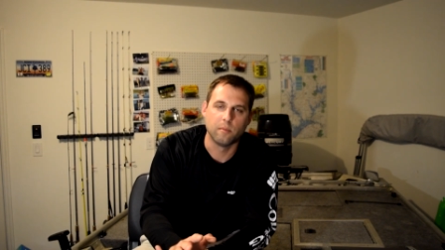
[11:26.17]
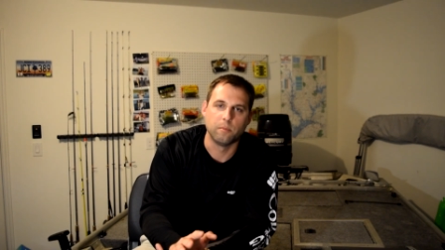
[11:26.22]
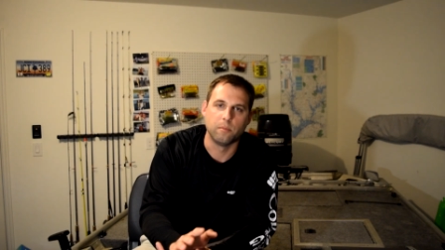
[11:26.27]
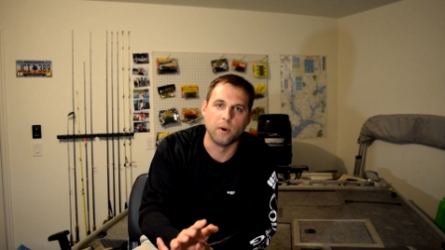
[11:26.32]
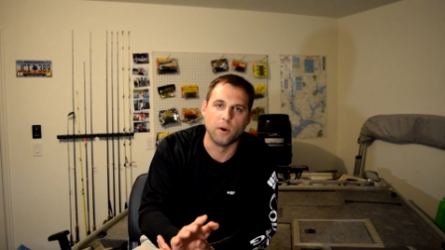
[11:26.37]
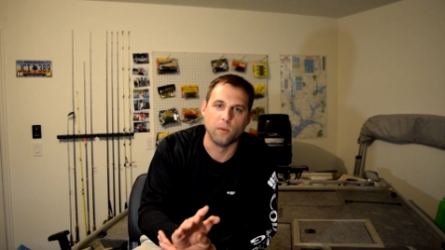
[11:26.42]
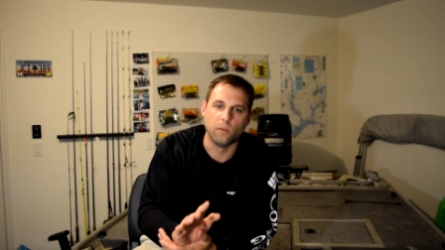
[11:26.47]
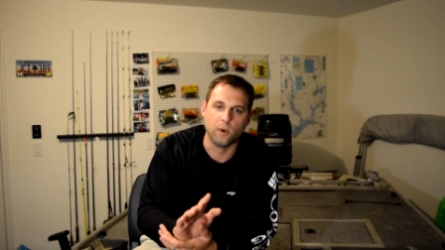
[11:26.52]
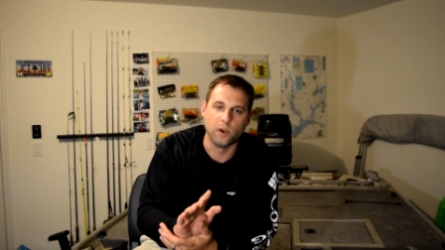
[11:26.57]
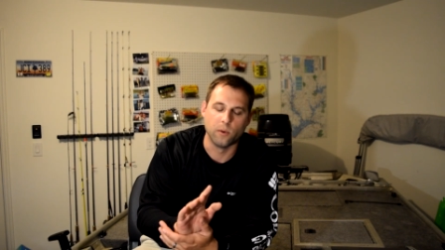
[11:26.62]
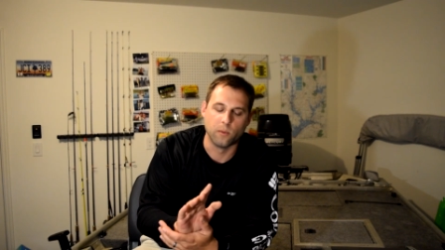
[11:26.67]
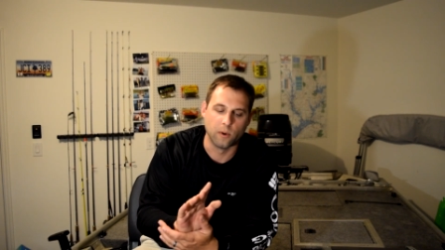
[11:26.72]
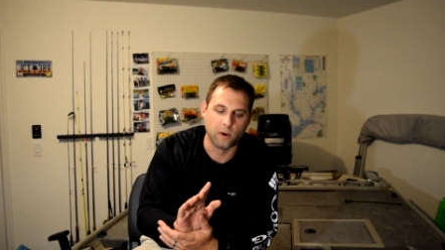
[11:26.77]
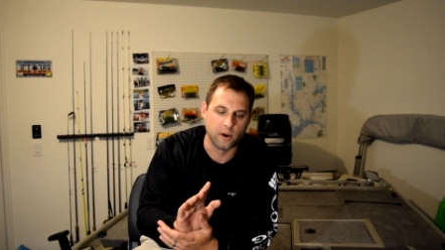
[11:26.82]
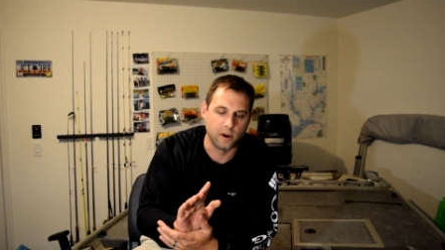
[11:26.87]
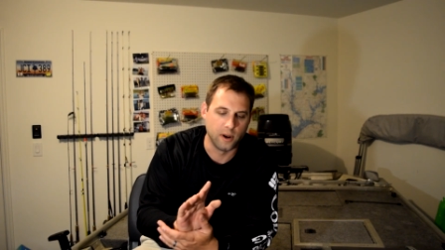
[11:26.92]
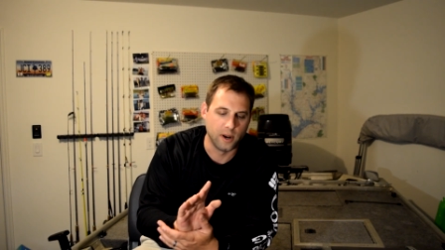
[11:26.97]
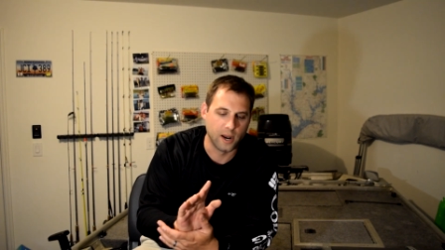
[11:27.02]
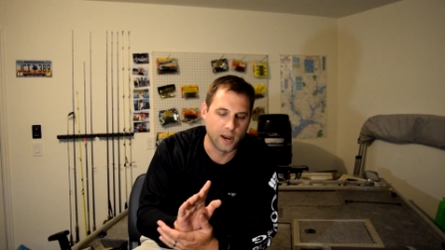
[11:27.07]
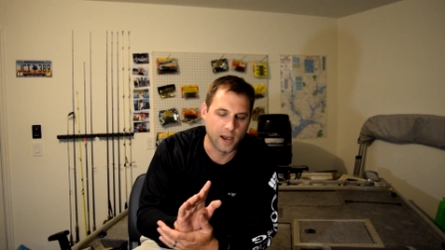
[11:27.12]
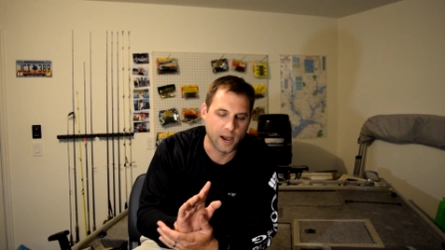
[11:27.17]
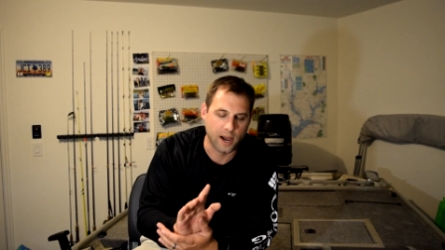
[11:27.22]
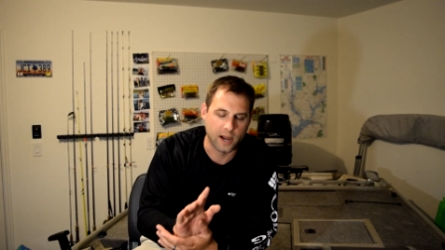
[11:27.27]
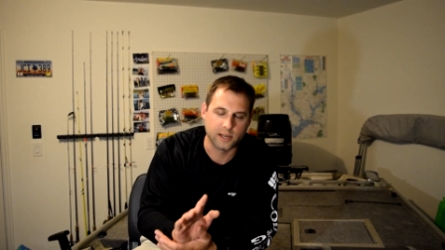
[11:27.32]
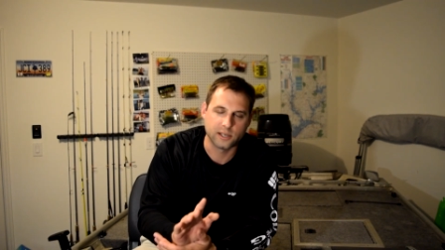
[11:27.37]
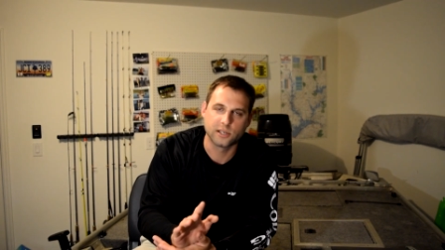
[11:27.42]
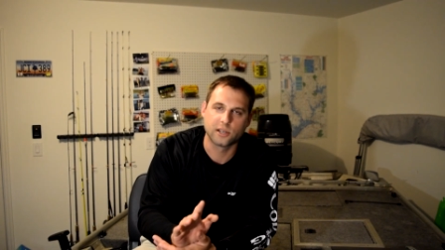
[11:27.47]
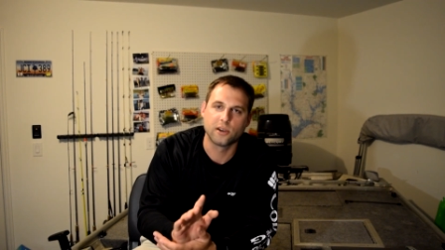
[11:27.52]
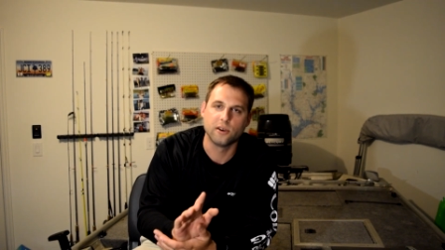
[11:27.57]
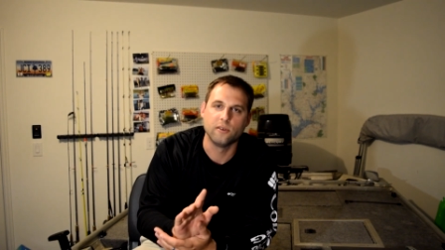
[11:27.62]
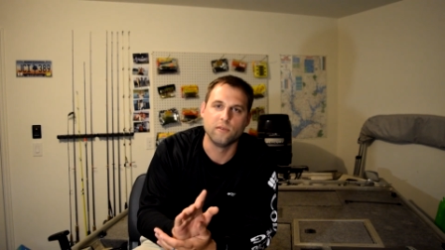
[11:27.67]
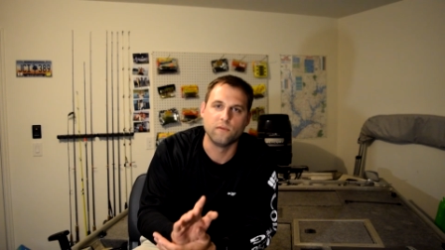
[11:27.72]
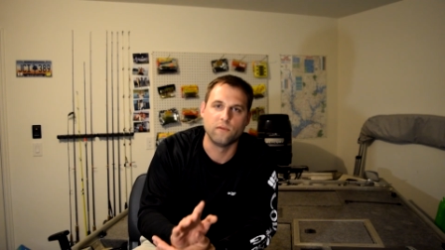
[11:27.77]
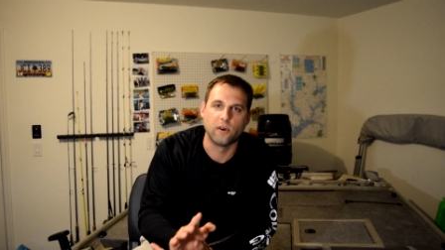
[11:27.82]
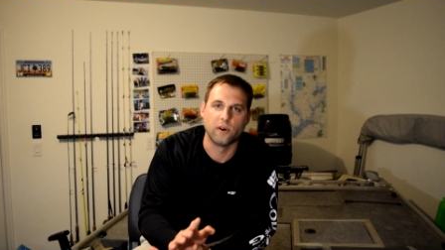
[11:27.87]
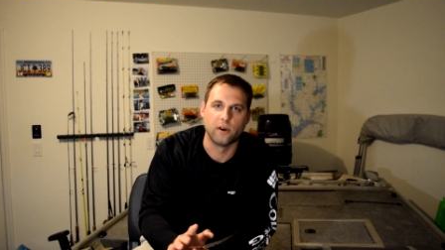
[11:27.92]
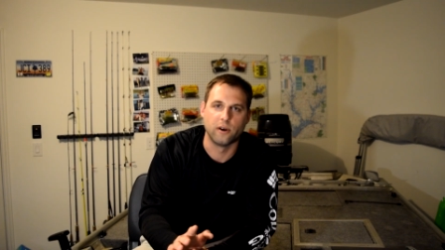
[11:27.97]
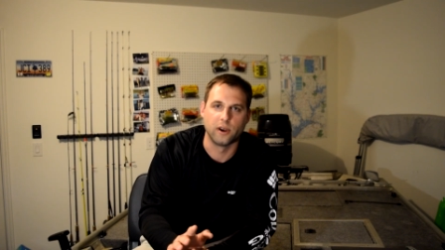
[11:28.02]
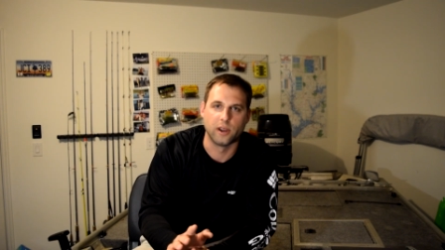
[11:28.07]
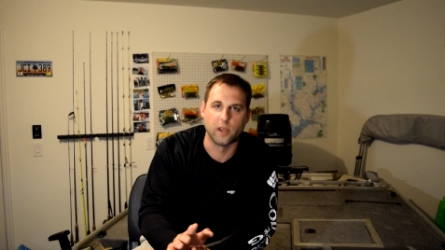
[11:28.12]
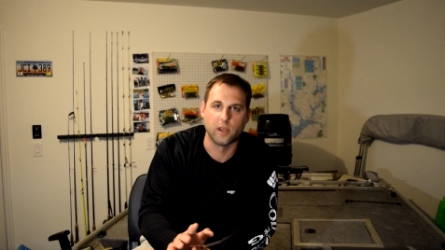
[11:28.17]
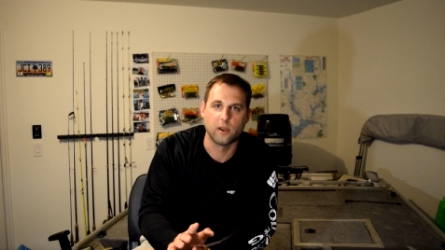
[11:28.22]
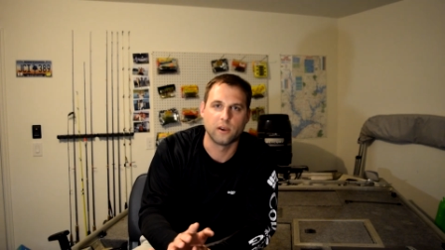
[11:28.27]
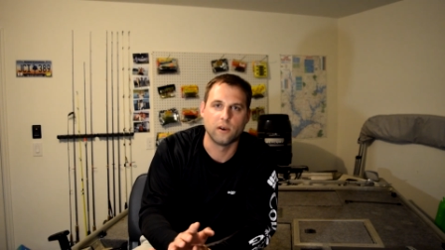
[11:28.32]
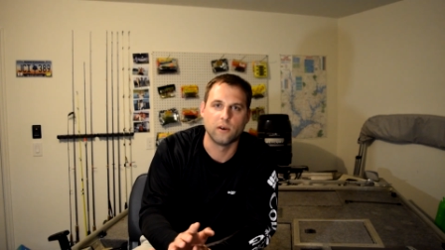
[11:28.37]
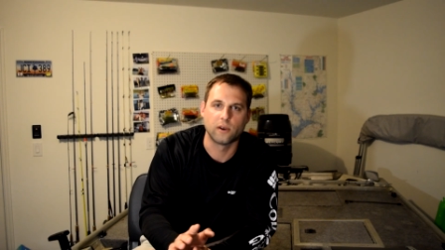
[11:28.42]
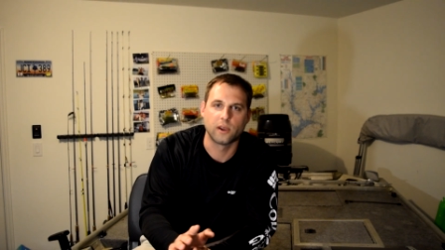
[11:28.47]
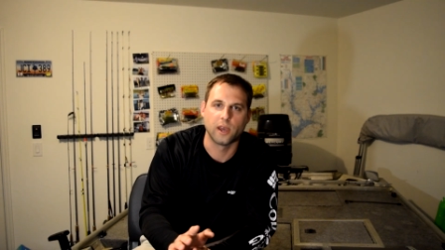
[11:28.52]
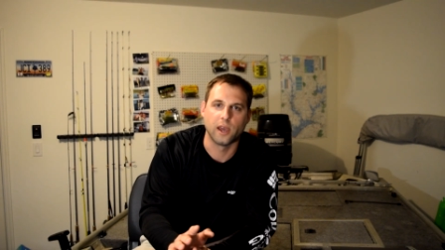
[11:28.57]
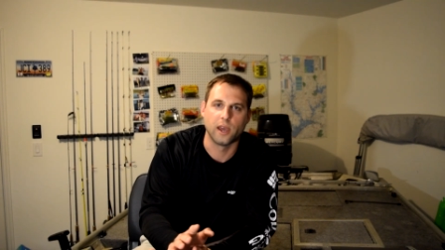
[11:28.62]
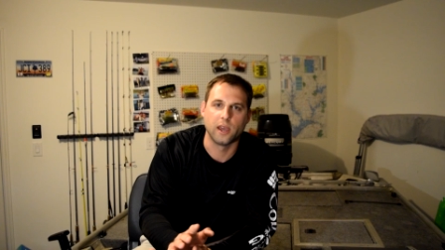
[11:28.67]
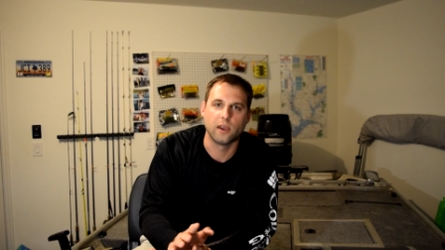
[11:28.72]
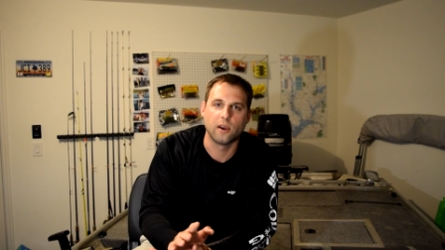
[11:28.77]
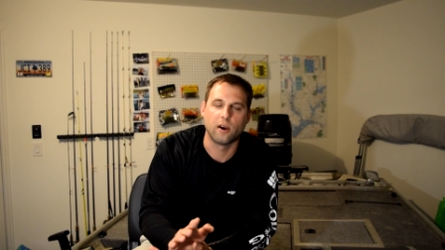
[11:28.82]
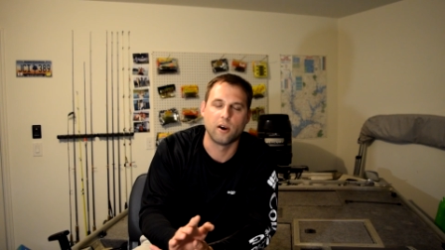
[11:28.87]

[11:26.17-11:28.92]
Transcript: but we were not converting, okay?